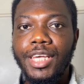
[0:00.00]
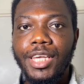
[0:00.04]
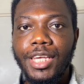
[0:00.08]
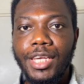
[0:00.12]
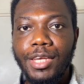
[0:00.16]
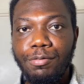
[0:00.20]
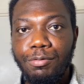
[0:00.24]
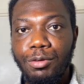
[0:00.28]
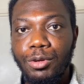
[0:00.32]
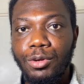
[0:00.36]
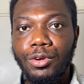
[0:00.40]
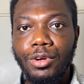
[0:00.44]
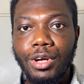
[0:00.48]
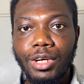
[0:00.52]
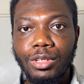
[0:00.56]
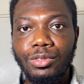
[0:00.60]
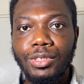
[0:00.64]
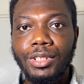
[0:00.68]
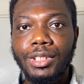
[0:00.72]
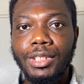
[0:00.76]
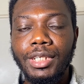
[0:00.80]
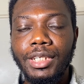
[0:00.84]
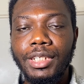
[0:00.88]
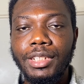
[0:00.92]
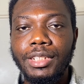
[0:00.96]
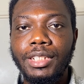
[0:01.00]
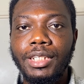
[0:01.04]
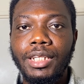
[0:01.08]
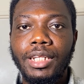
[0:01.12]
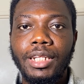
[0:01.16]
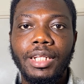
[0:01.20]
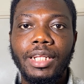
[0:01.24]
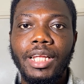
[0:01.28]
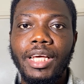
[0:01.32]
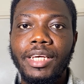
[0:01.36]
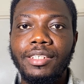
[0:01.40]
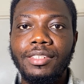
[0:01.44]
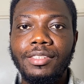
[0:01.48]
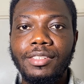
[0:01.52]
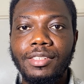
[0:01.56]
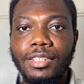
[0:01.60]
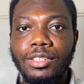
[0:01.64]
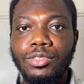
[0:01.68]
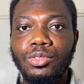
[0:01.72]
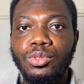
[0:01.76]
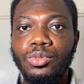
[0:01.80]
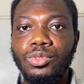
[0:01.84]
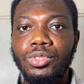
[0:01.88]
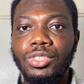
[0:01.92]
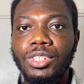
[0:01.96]
If you graduated like
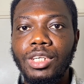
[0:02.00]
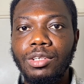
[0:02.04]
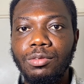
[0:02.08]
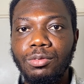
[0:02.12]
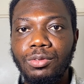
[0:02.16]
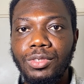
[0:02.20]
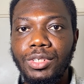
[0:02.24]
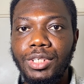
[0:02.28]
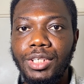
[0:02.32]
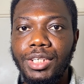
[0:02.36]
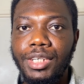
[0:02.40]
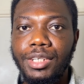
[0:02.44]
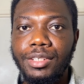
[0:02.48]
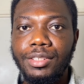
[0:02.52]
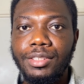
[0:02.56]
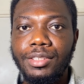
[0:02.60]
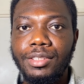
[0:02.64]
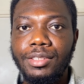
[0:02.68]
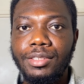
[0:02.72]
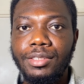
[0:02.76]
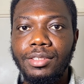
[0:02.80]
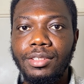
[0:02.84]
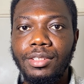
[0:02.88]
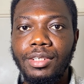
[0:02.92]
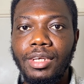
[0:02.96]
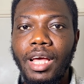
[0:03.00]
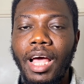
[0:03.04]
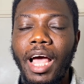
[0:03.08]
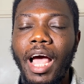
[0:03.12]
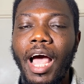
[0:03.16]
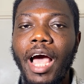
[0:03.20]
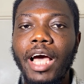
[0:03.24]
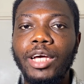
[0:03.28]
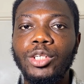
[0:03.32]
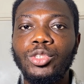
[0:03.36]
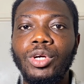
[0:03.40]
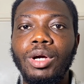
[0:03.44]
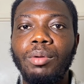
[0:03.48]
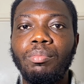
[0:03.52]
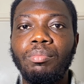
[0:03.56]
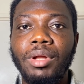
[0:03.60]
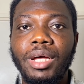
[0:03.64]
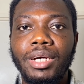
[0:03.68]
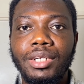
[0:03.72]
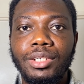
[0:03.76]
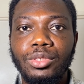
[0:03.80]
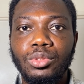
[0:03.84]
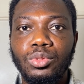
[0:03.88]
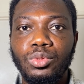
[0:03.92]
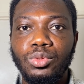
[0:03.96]
6 to 7 years and you are
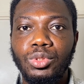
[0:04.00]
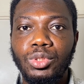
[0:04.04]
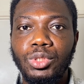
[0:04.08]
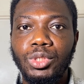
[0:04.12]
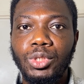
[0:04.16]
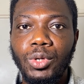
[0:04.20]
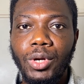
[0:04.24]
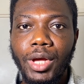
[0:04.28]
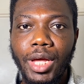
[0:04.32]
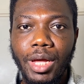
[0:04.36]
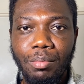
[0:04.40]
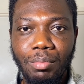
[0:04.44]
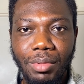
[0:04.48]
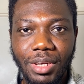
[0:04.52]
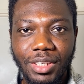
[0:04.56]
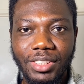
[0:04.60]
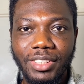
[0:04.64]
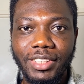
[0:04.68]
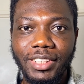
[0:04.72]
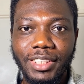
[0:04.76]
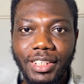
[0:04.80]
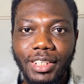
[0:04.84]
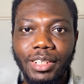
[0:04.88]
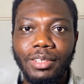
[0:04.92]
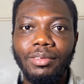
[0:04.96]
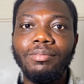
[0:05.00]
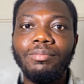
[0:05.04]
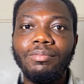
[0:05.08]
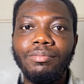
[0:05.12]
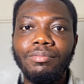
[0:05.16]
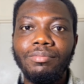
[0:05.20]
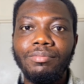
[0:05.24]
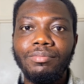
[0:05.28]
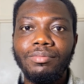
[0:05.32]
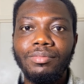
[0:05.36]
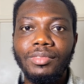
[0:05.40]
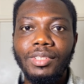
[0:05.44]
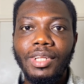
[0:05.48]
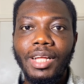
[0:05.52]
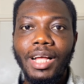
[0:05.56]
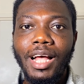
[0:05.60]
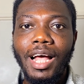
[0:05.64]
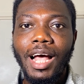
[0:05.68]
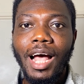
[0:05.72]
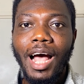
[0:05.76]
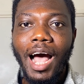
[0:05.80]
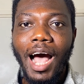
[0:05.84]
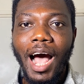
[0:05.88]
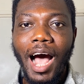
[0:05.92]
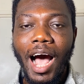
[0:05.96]
planning to do your MSc now,
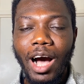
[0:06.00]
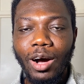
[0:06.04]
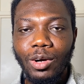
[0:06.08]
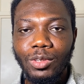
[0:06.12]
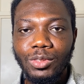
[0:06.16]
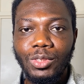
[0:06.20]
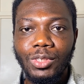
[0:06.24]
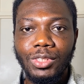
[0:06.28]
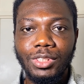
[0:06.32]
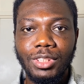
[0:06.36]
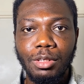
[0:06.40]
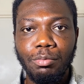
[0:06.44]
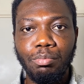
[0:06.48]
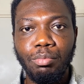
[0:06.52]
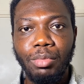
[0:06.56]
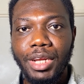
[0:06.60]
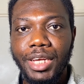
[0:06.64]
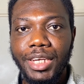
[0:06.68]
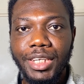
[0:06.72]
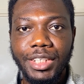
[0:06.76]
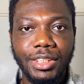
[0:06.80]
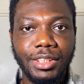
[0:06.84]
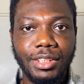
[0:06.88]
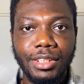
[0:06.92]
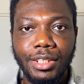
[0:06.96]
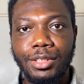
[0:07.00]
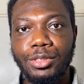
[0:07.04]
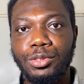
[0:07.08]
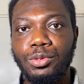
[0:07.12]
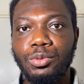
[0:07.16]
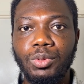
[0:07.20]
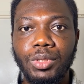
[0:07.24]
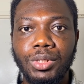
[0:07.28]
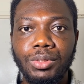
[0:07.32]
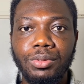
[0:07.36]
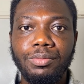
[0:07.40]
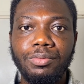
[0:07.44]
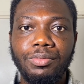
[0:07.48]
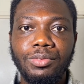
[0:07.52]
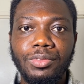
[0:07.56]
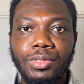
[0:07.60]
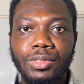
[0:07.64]
how does it play in as well?